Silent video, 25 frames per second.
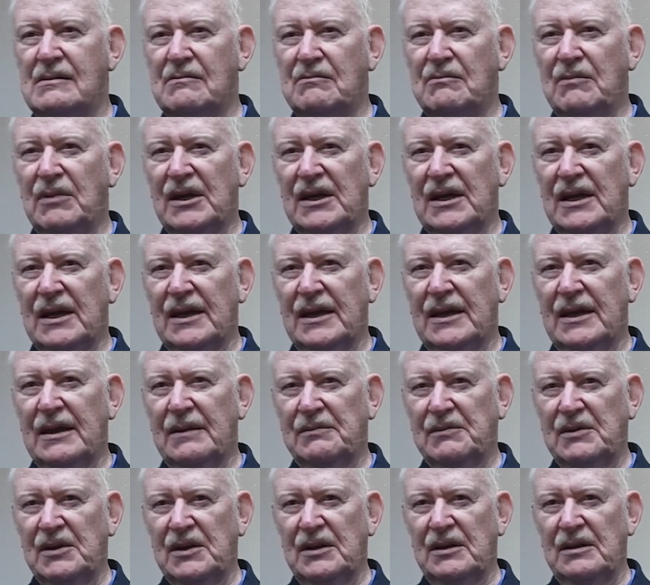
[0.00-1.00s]
But I
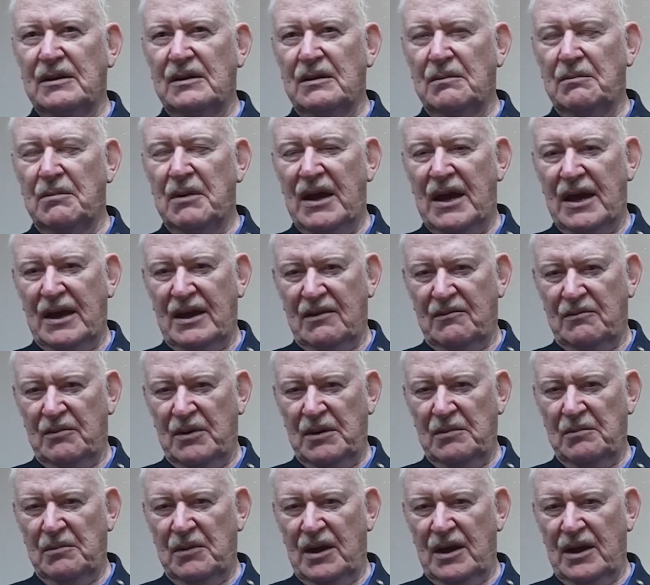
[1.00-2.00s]
kept it in the back of
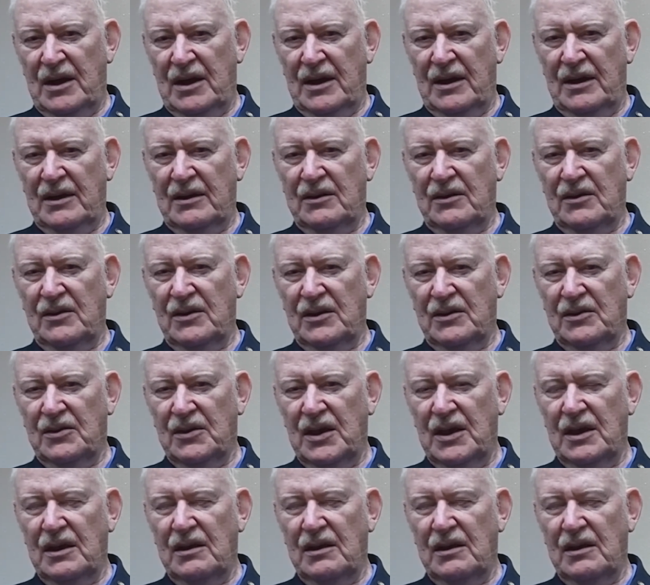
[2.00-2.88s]
my mind that they